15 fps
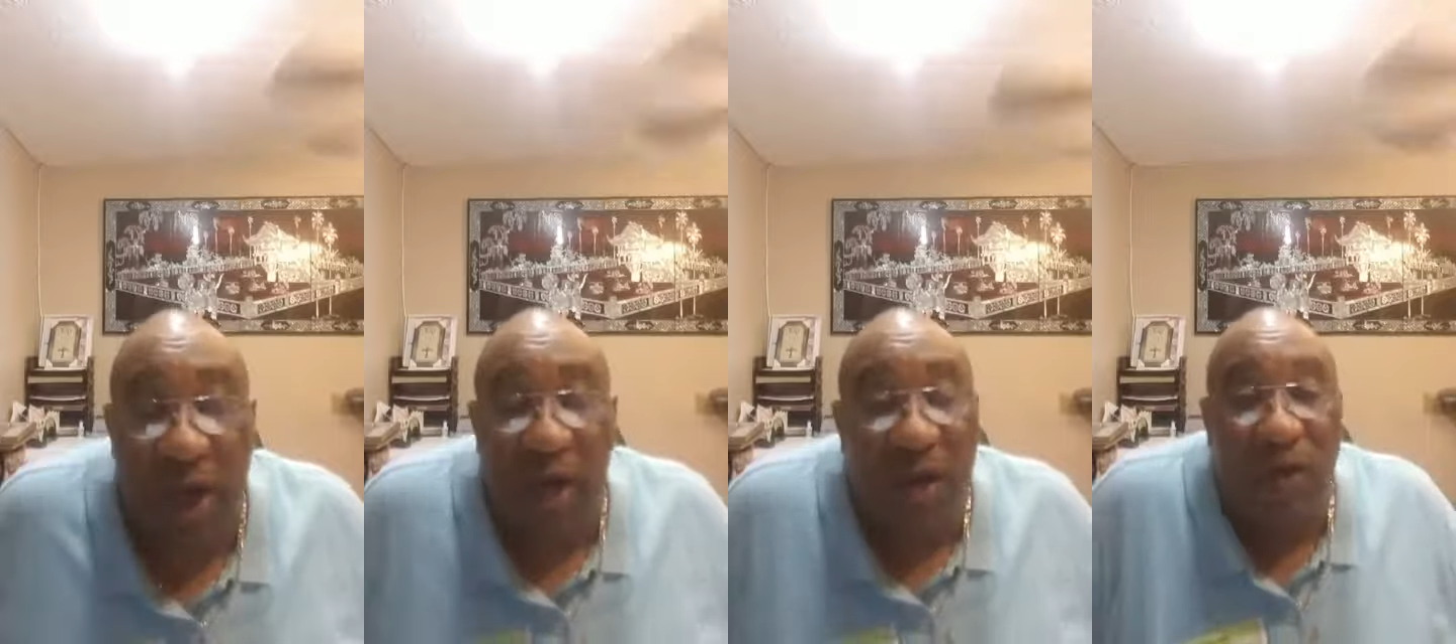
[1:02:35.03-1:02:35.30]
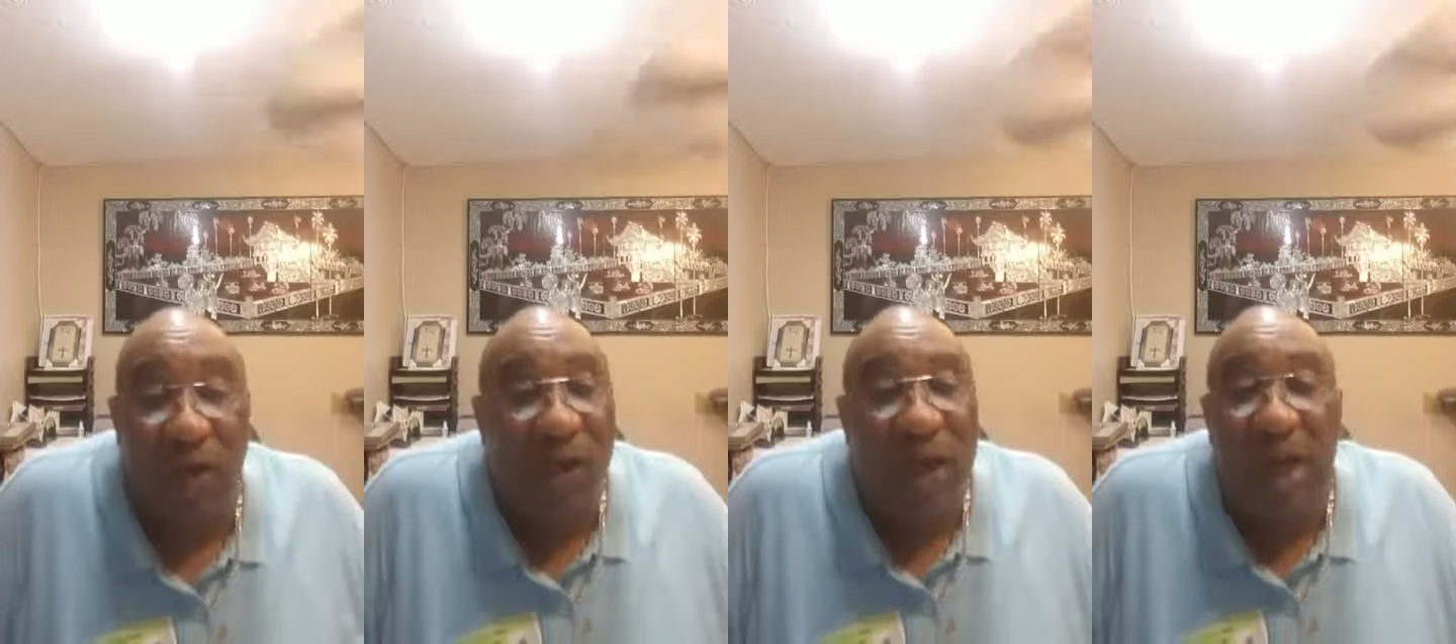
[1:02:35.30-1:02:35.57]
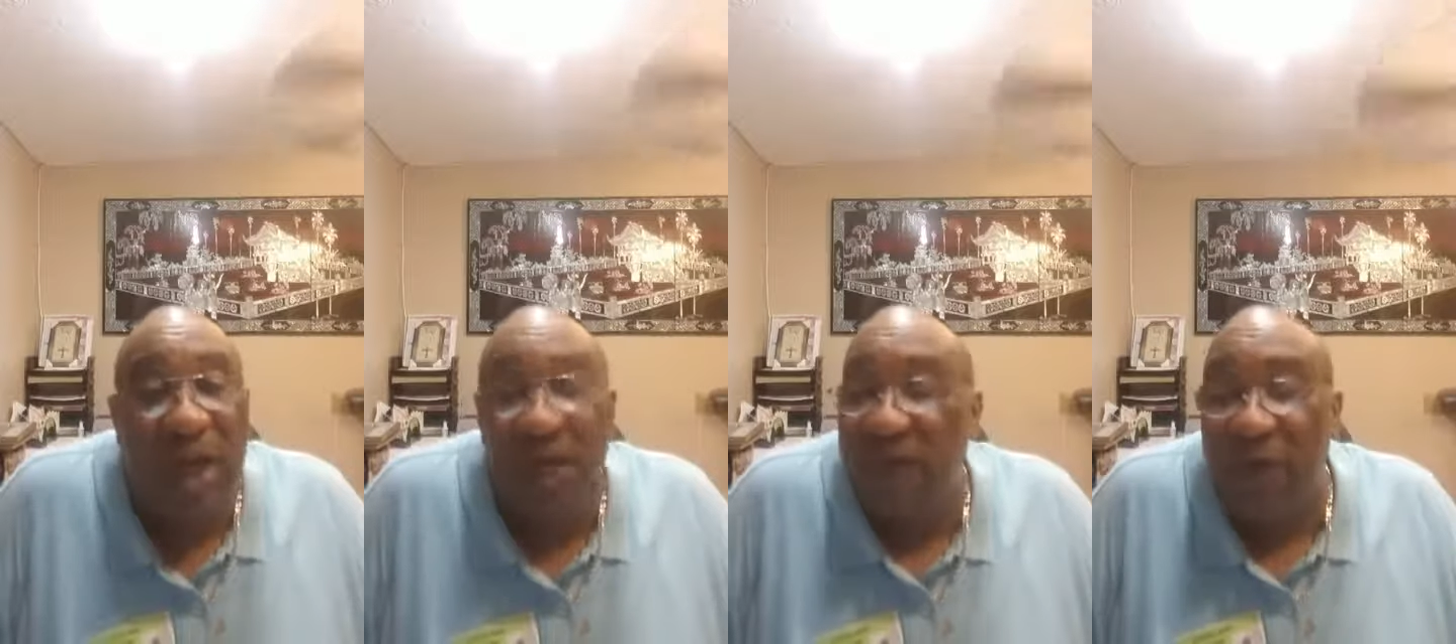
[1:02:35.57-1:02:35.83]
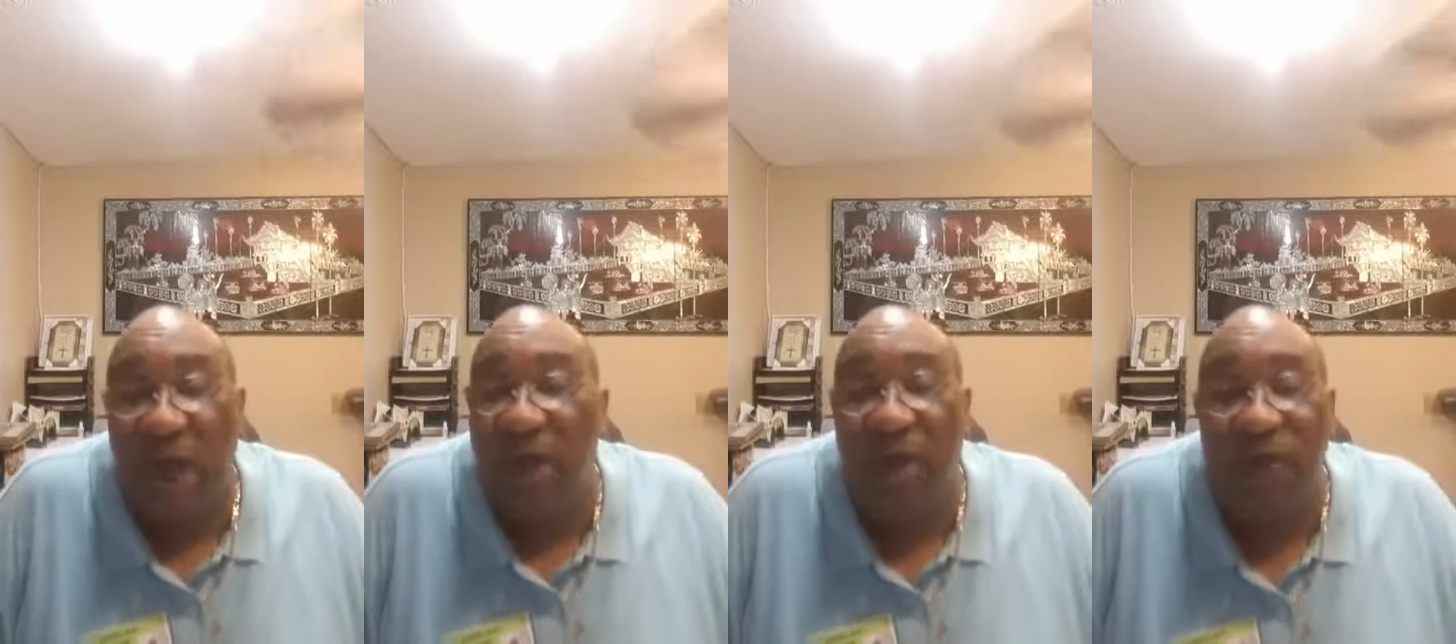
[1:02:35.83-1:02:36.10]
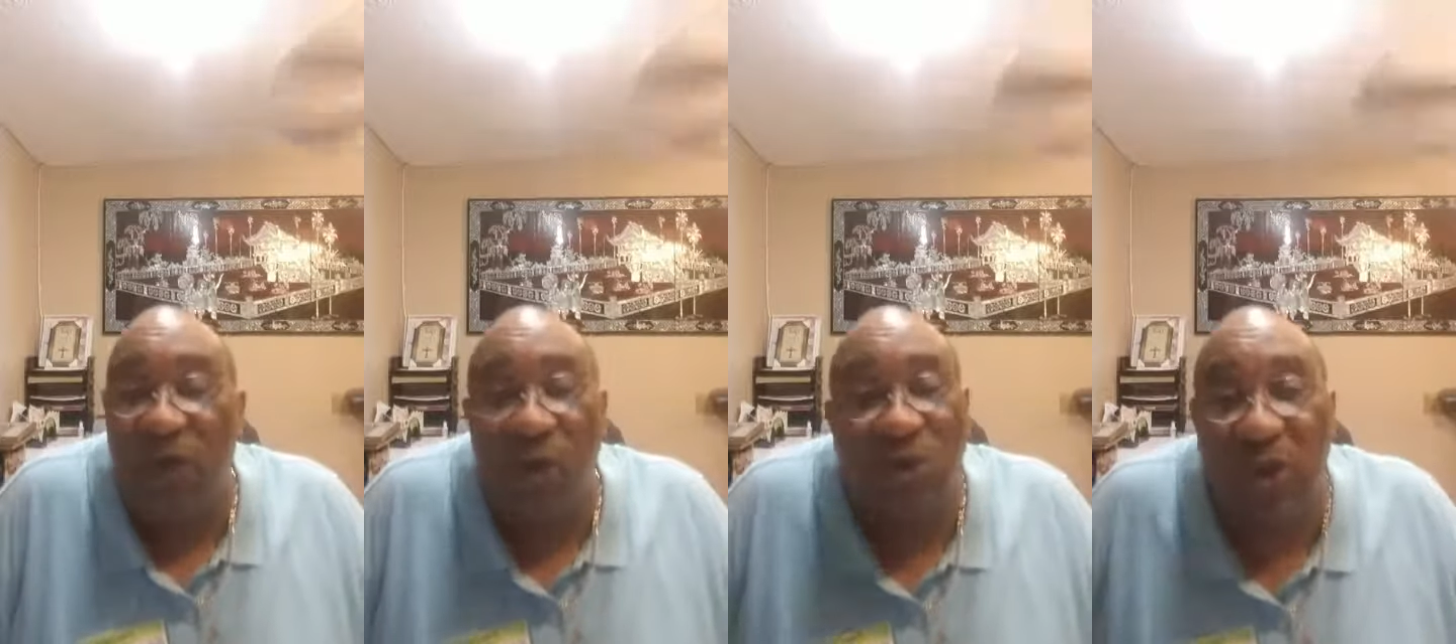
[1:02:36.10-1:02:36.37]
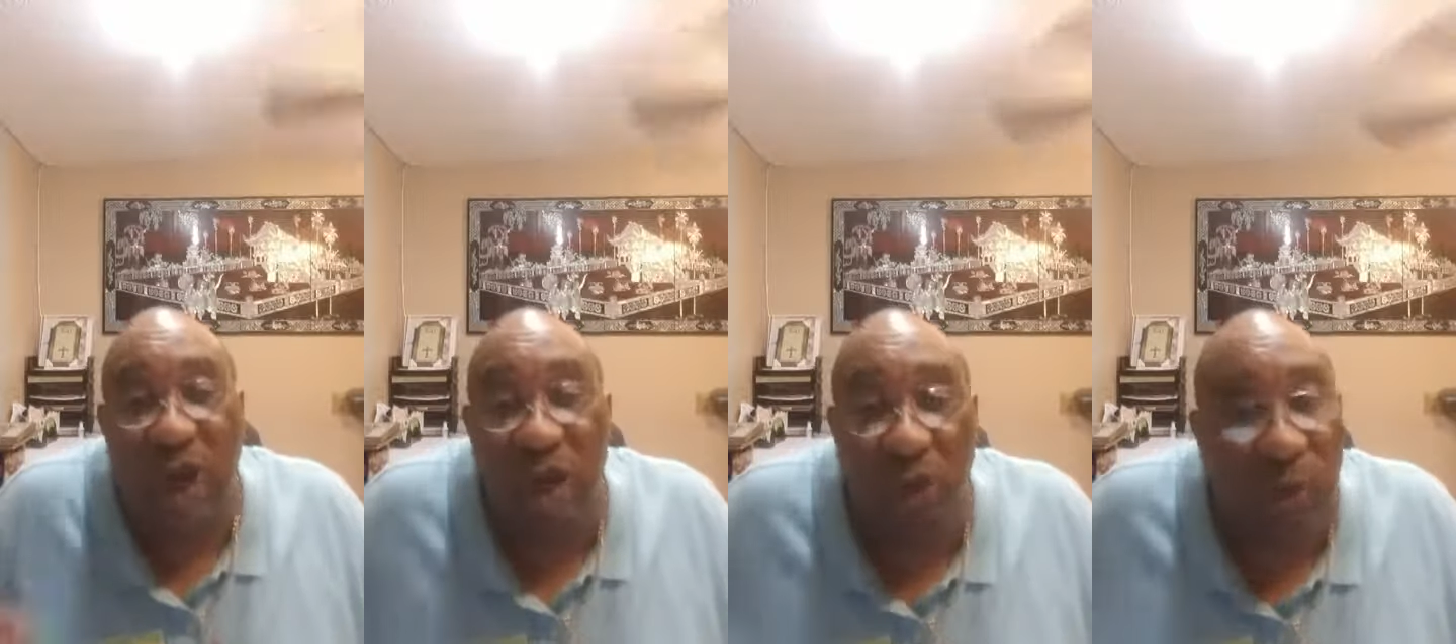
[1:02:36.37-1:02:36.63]
agreed if, they, if you
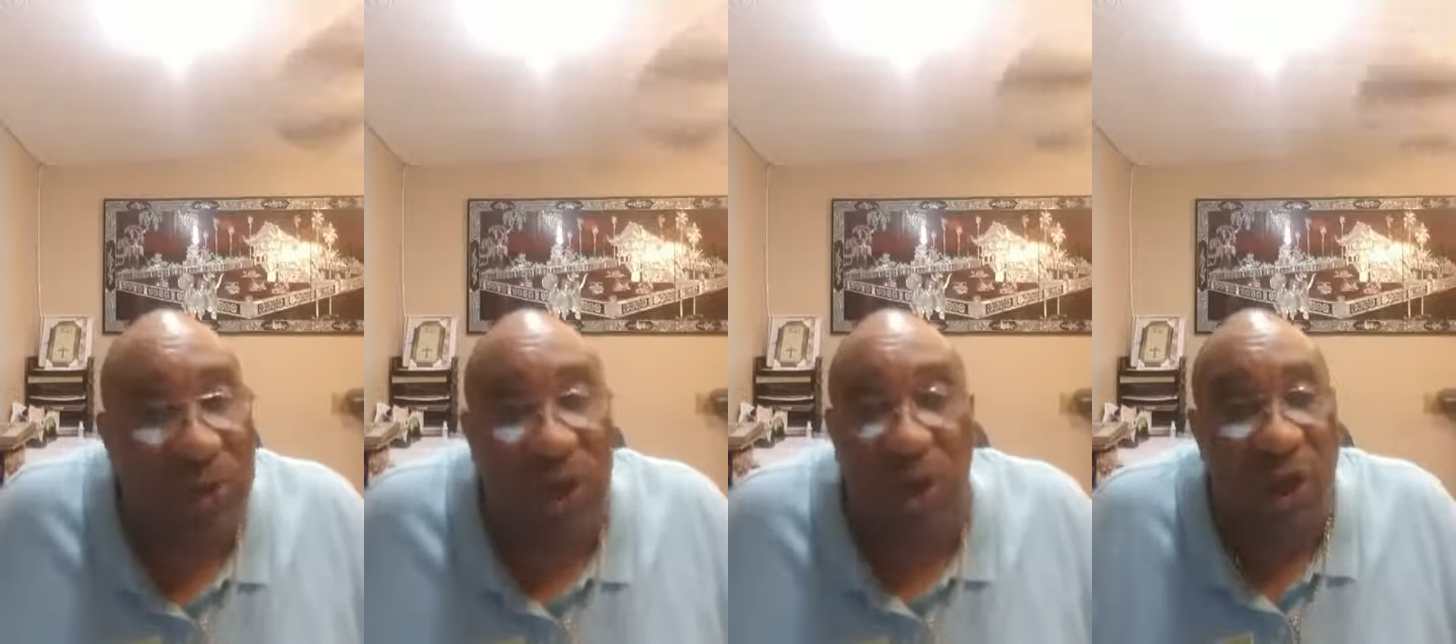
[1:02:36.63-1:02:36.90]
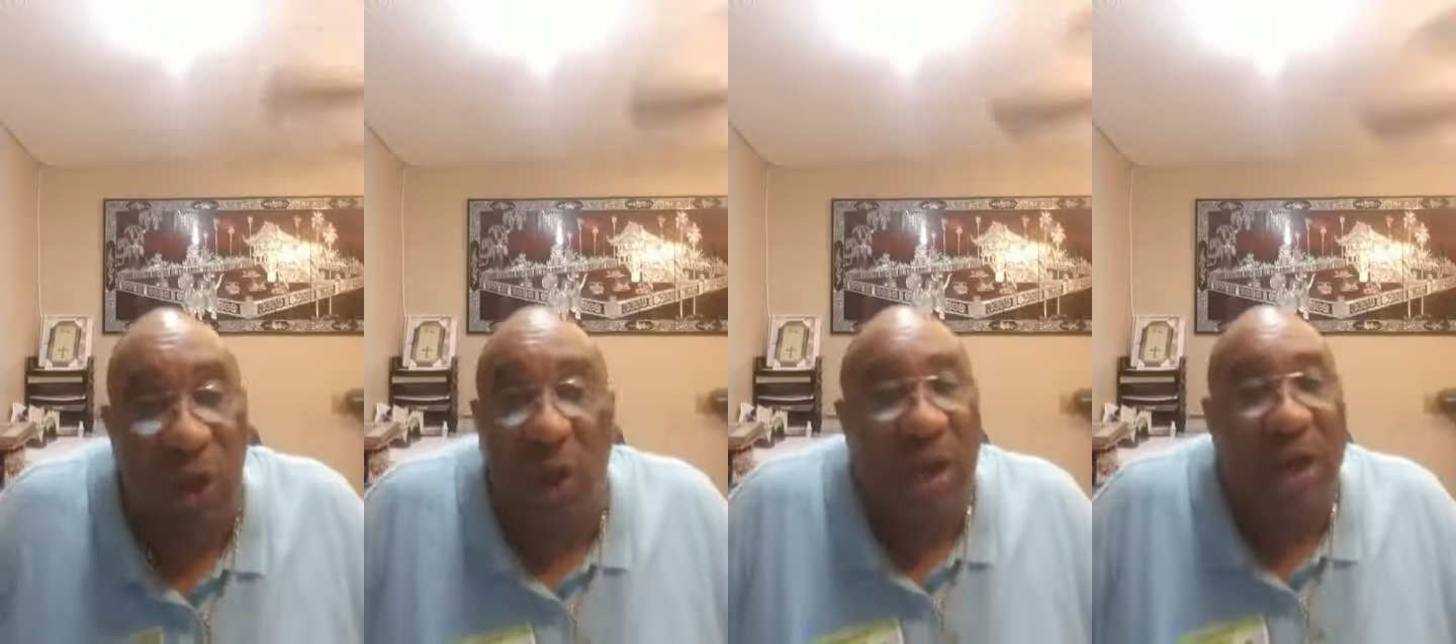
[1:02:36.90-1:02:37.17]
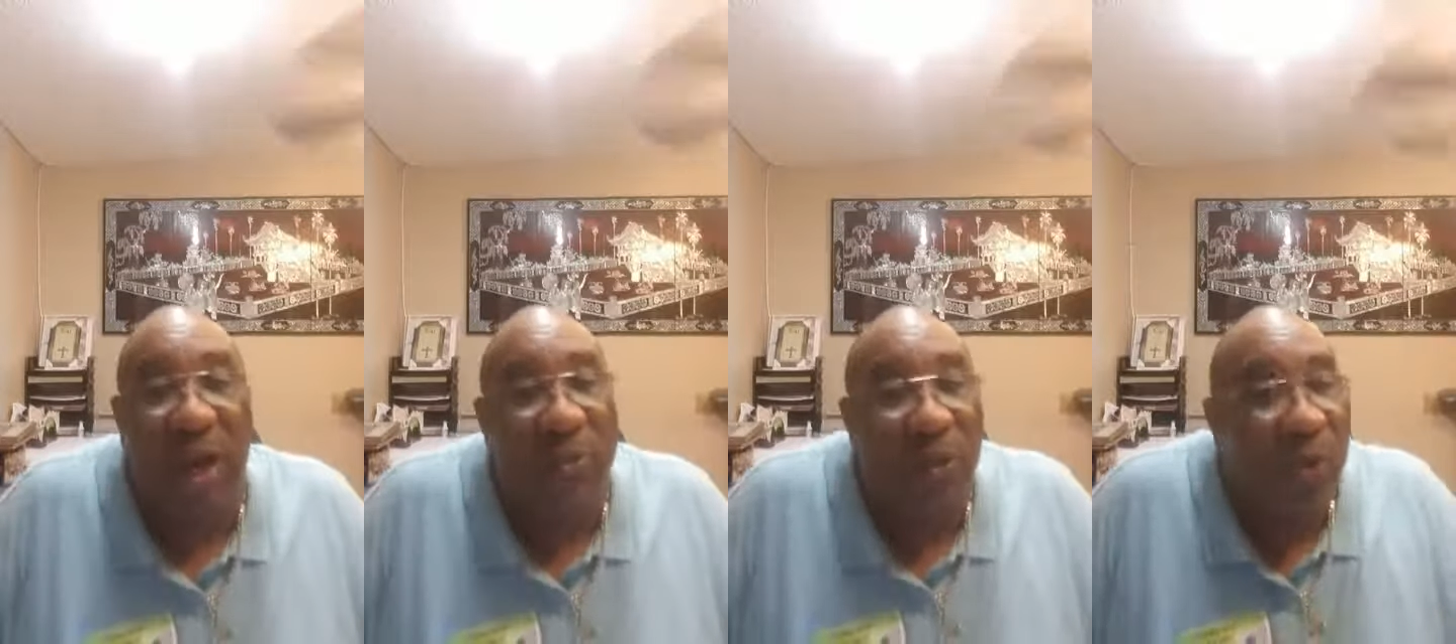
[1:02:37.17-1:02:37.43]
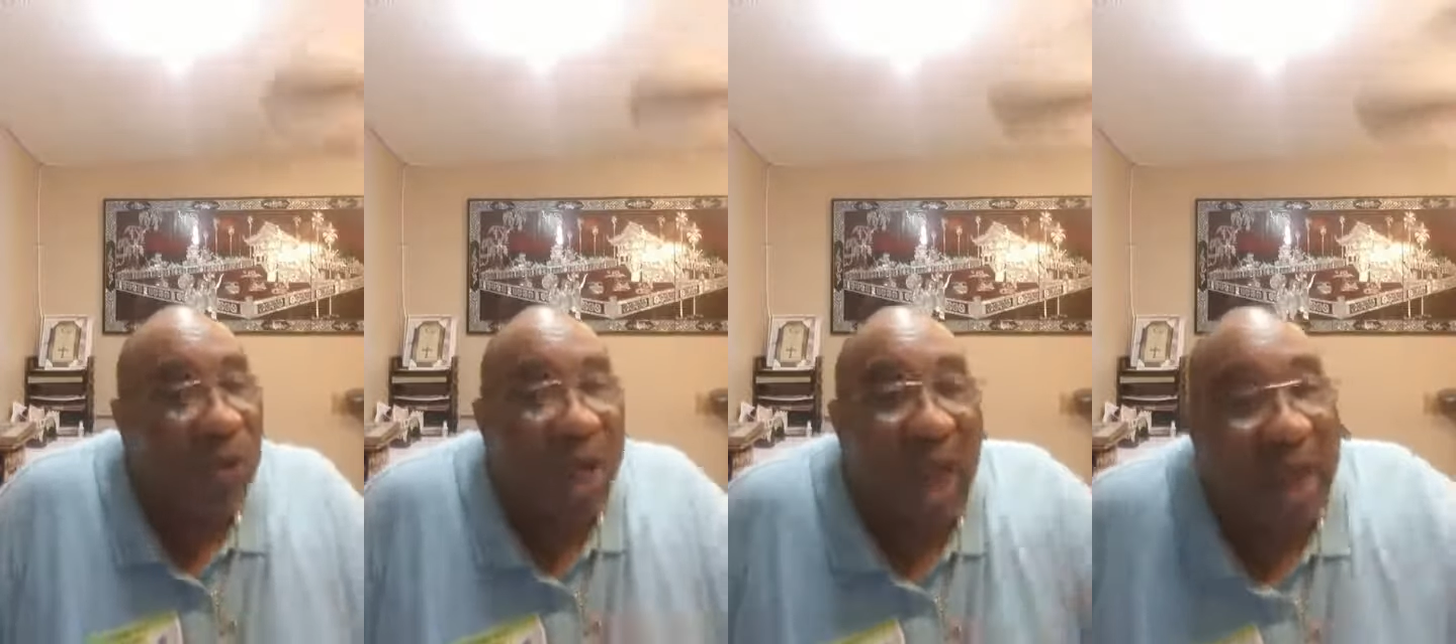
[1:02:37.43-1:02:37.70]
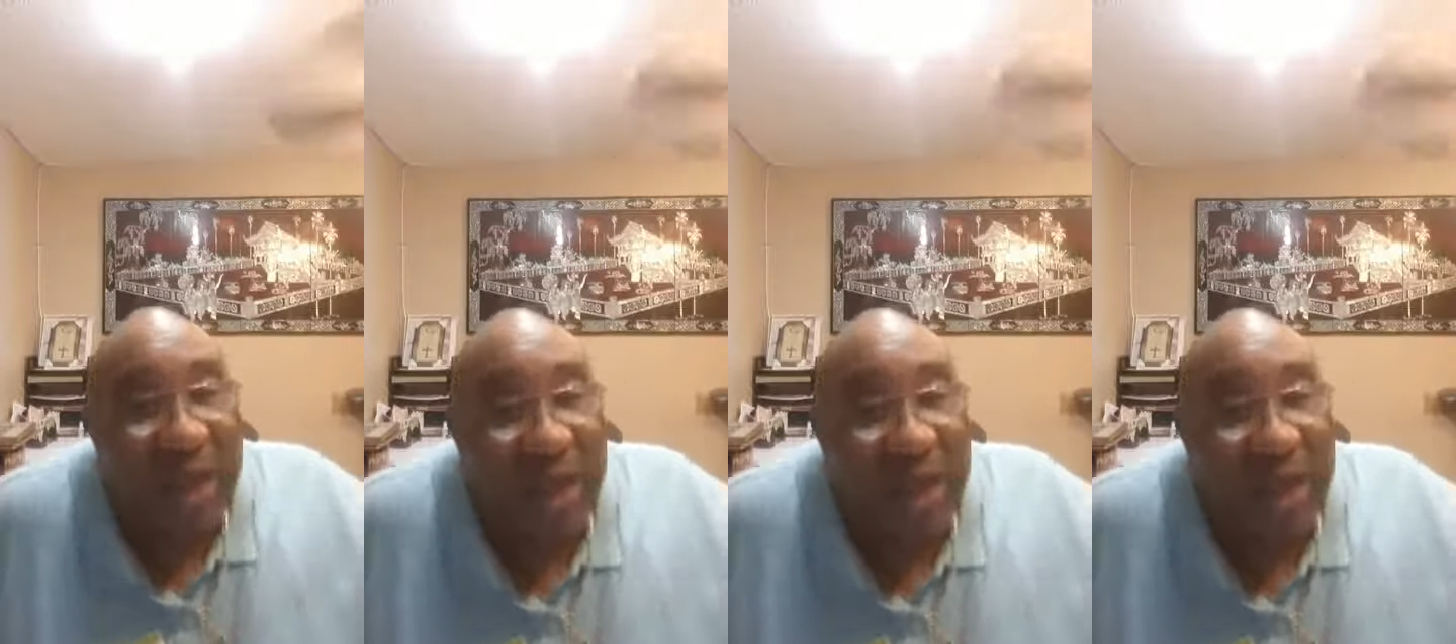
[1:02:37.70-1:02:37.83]
say he was anointed, they would going